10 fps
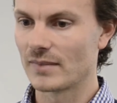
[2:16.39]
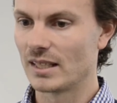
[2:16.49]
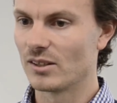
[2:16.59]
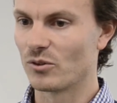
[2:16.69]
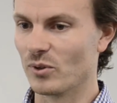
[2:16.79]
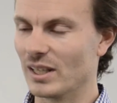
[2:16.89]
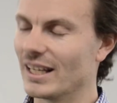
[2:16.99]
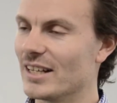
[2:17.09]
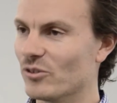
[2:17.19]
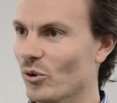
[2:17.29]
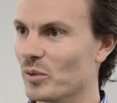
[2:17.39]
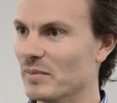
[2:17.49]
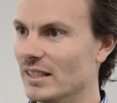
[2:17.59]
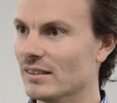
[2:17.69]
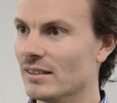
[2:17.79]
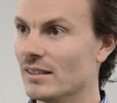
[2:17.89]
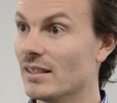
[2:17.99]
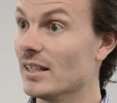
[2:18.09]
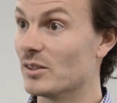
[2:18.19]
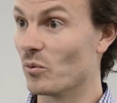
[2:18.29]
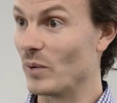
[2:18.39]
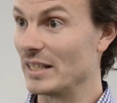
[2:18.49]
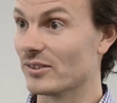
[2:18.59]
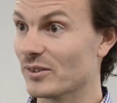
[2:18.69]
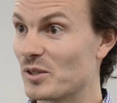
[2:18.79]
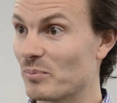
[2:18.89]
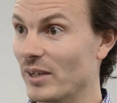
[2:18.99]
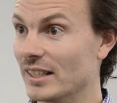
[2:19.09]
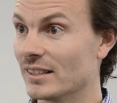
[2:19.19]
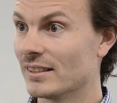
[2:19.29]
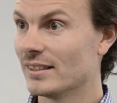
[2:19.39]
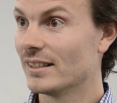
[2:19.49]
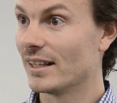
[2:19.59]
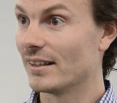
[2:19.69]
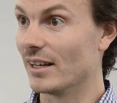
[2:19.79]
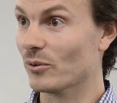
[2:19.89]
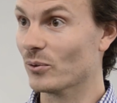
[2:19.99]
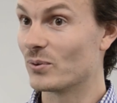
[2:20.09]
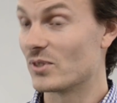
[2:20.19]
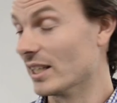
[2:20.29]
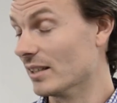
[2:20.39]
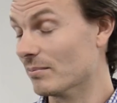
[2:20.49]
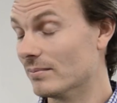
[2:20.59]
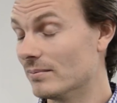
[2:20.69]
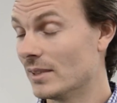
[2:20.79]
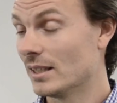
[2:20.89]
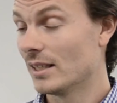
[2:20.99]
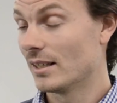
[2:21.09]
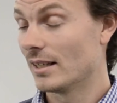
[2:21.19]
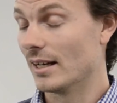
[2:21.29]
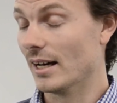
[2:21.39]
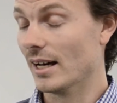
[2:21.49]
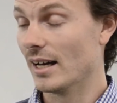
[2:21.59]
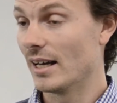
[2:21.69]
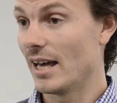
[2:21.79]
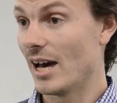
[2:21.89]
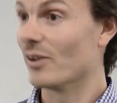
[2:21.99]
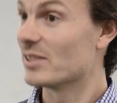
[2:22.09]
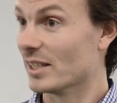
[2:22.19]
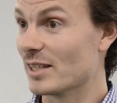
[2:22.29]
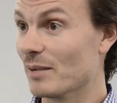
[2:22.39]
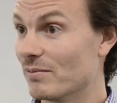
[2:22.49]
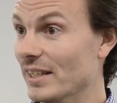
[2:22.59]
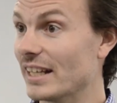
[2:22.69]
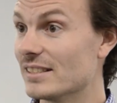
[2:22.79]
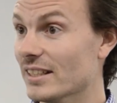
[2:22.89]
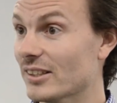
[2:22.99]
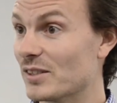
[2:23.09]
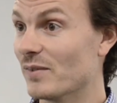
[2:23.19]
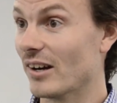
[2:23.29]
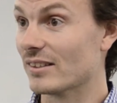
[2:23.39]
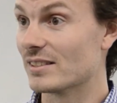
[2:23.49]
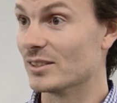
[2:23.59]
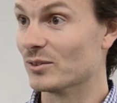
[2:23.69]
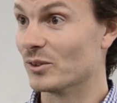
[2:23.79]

through the late autumn and into winter and spring. That'll see how it sets up for next year as far as seasonal